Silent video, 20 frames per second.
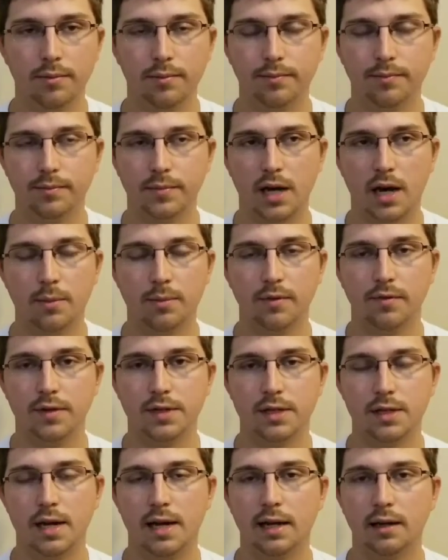top of his
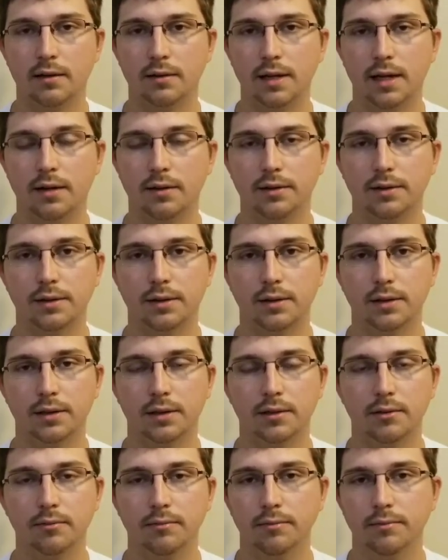neck down to the